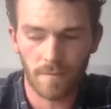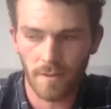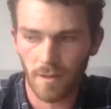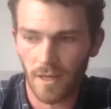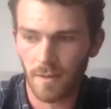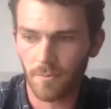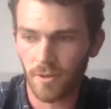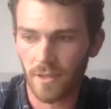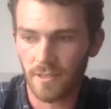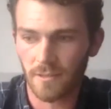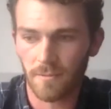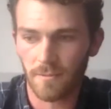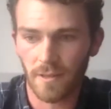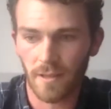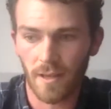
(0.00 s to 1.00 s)

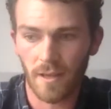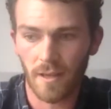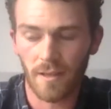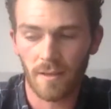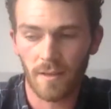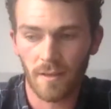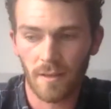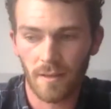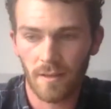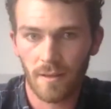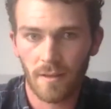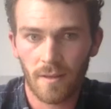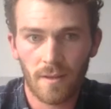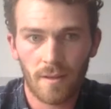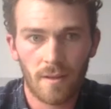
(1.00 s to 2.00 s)
collaborated
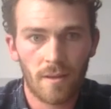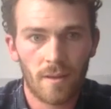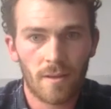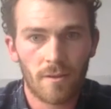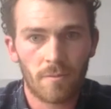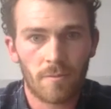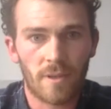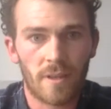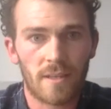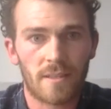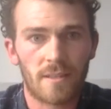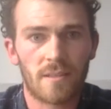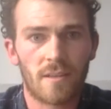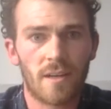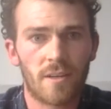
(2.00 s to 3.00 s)
with a
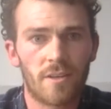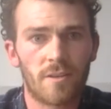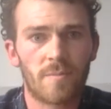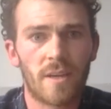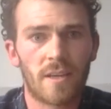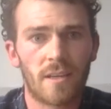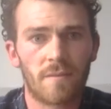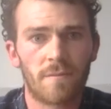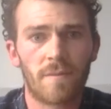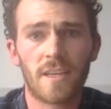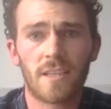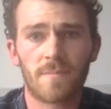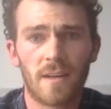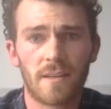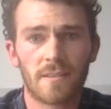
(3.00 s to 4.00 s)
designer who's making
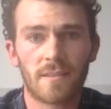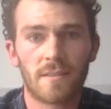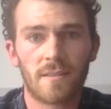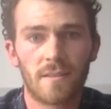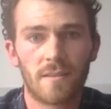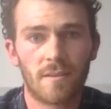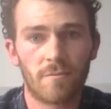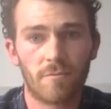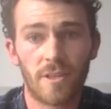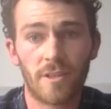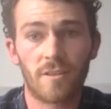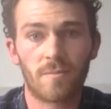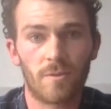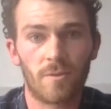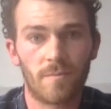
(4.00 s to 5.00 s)
face masks
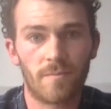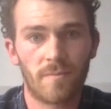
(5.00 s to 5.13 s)
reusable,